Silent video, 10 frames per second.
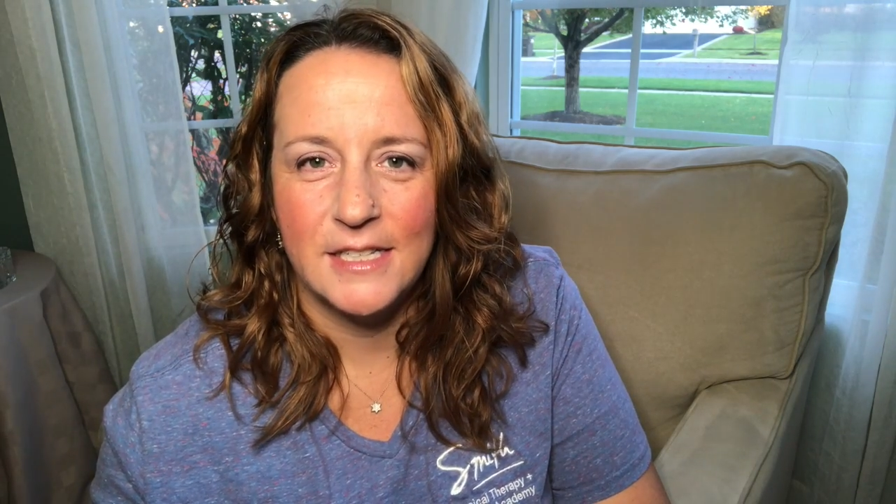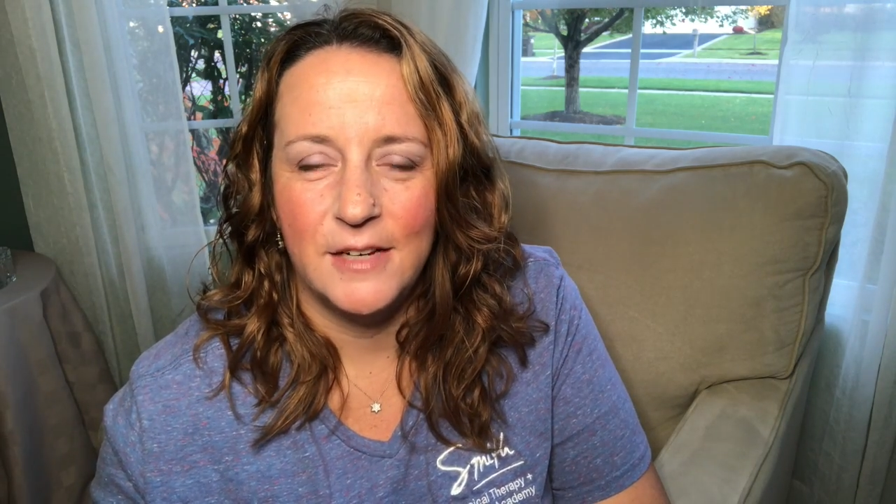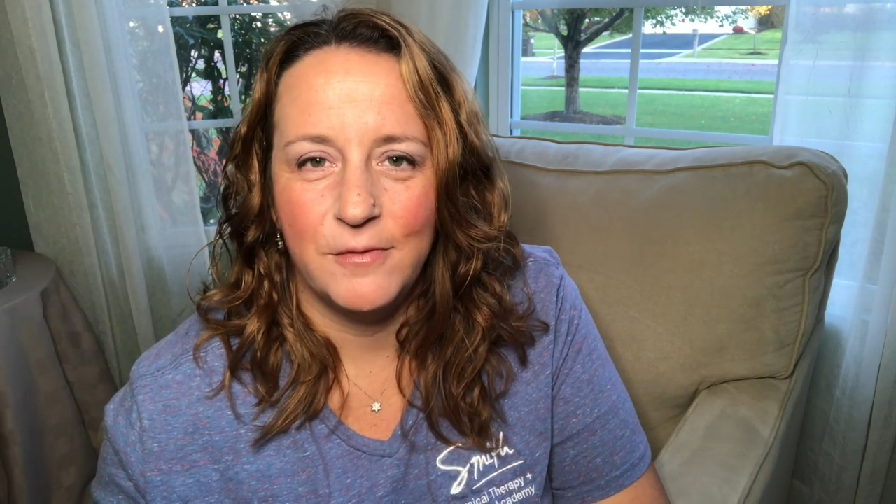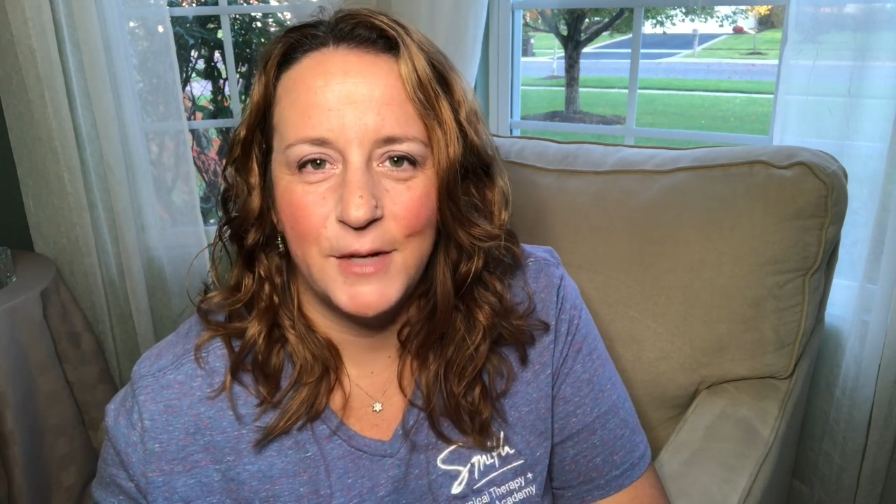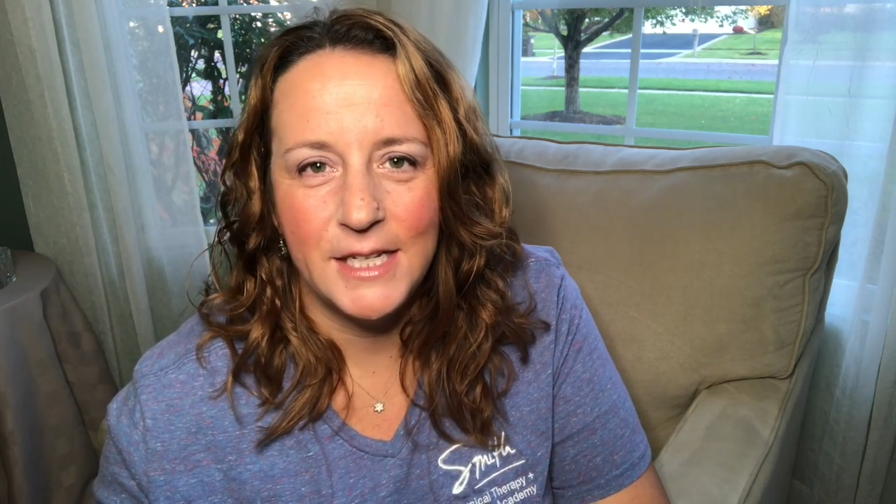
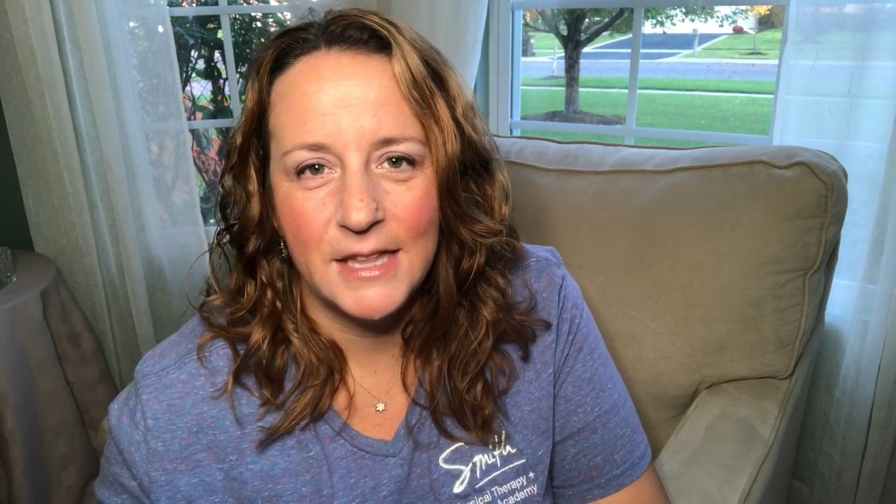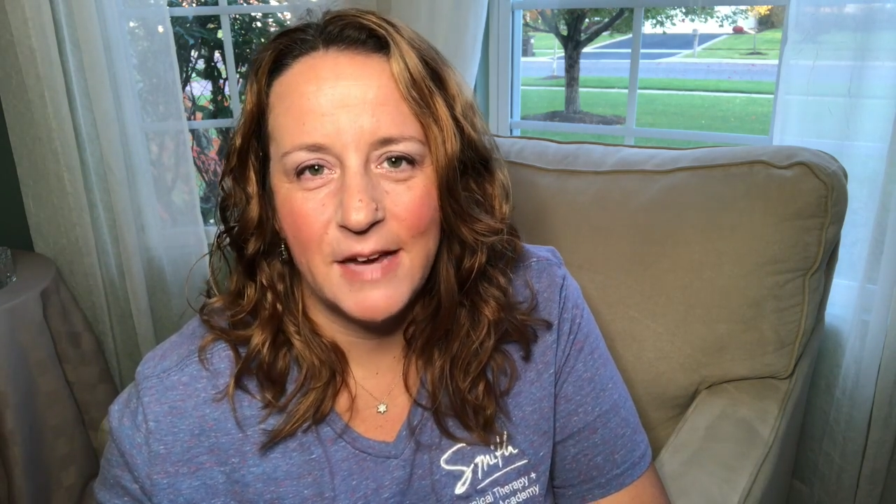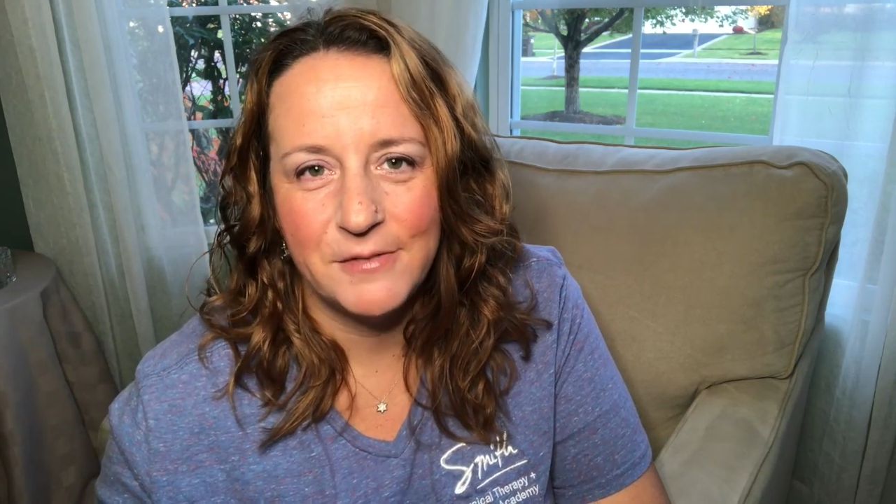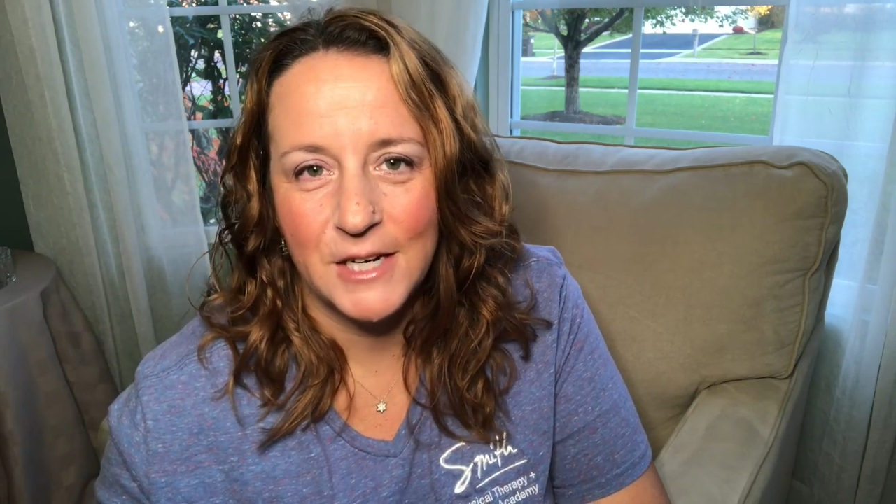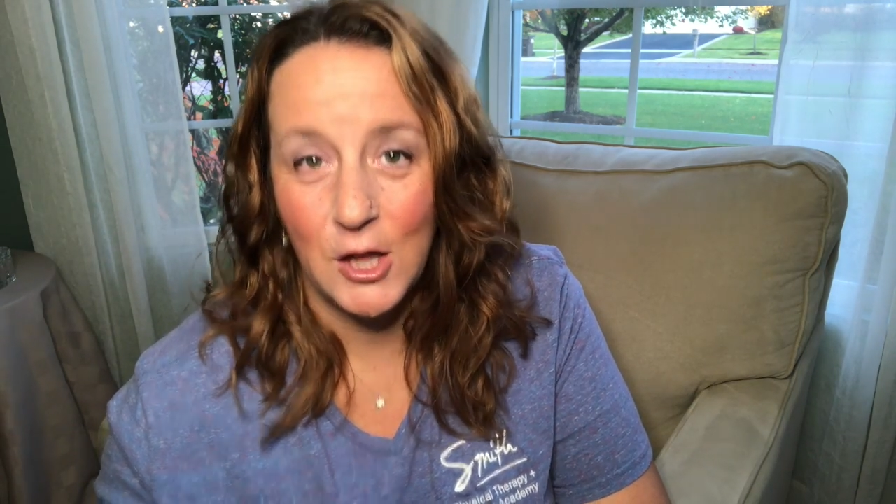if we
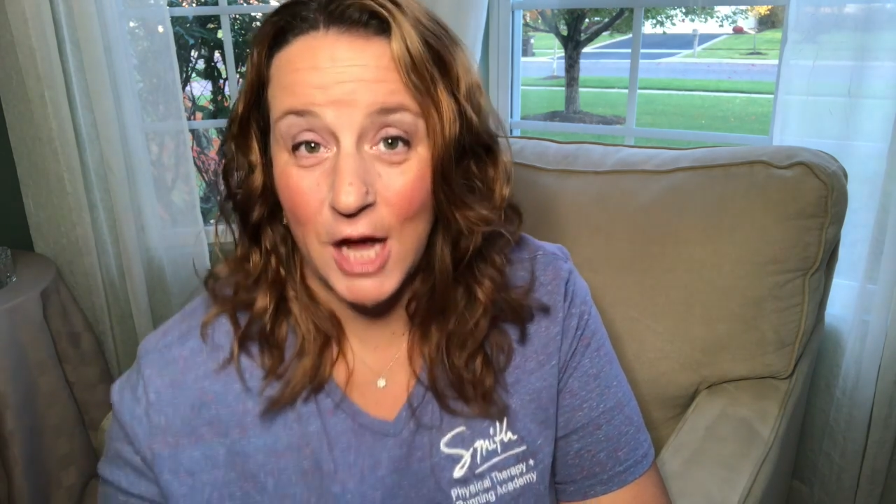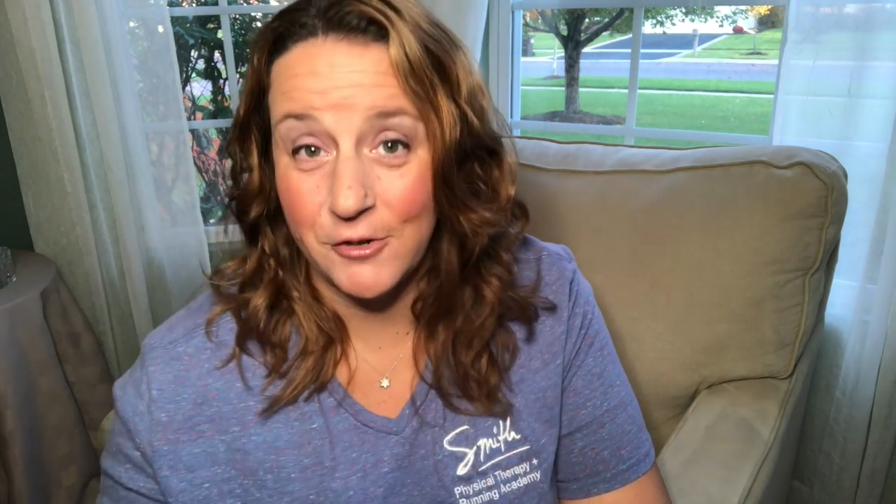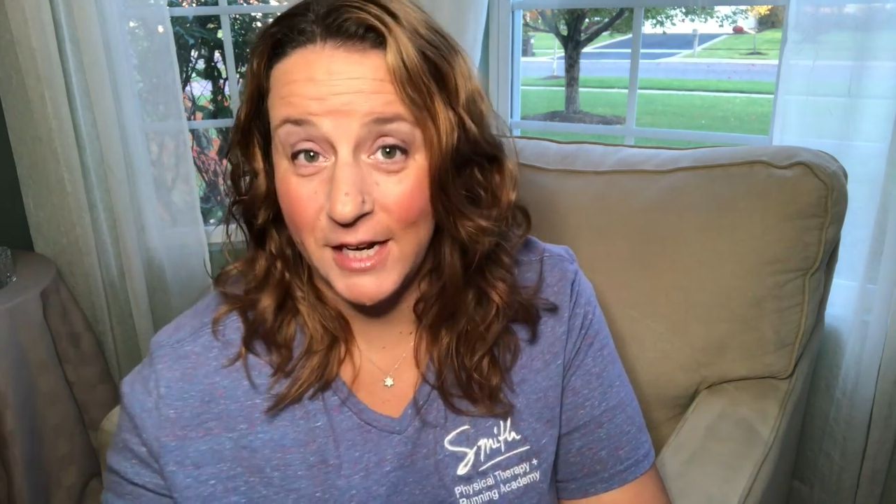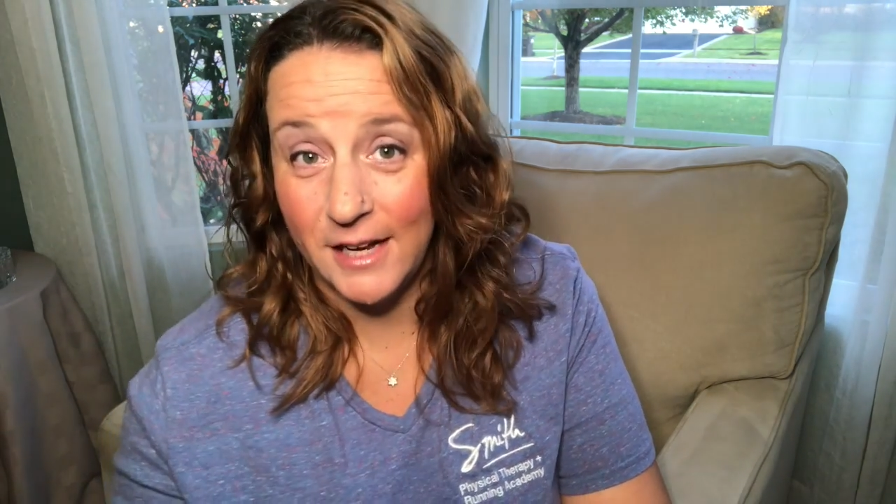left our laundry